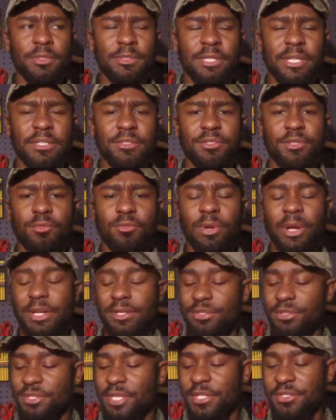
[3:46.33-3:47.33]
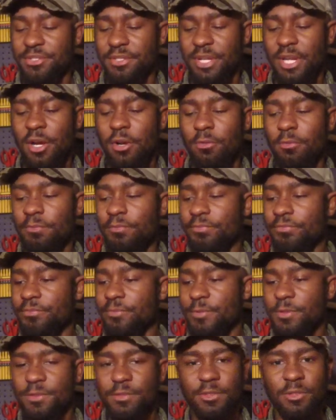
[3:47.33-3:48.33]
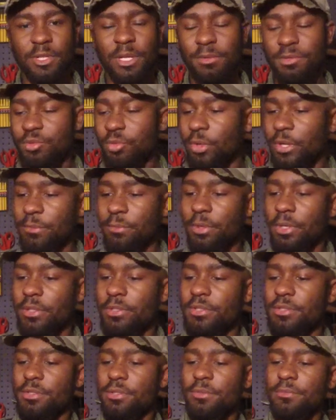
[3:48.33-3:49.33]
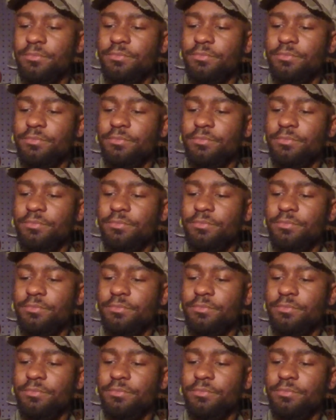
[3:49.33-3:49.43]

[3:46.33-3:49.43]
take it to the range to test it out. So that was 20 bucks.